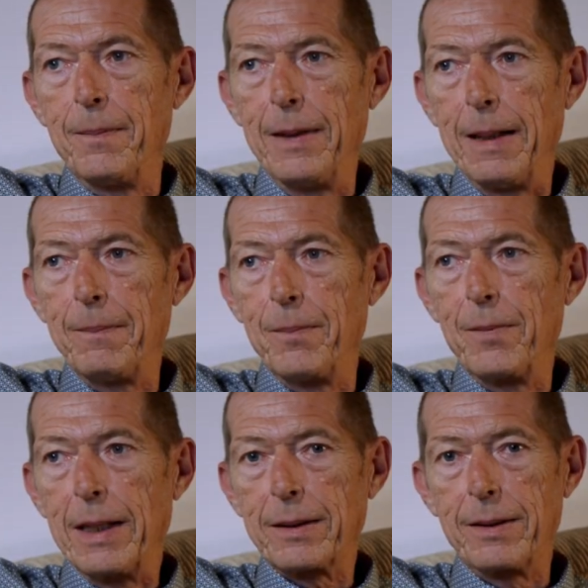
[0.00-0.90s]
Yeah,
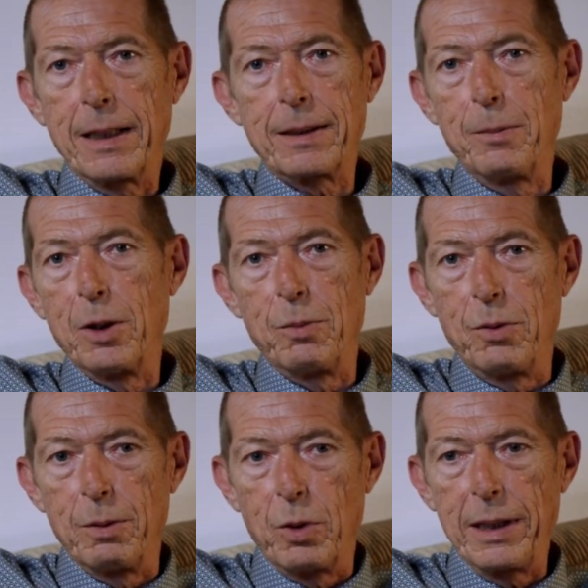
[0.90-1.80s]

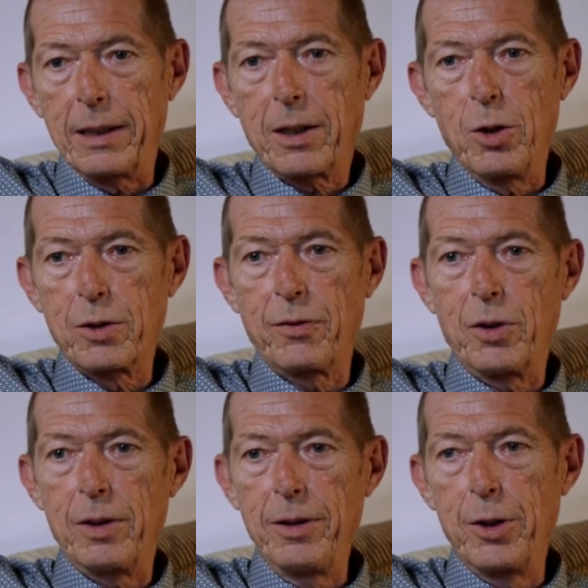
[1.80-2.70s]
well, that goes
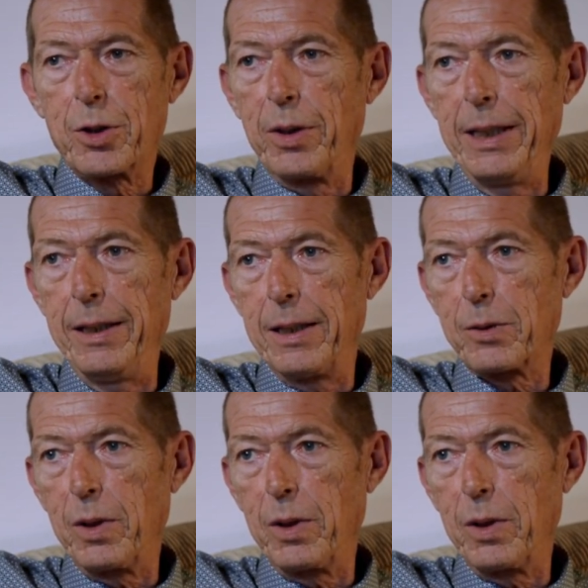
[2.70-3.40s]
for Ukraine as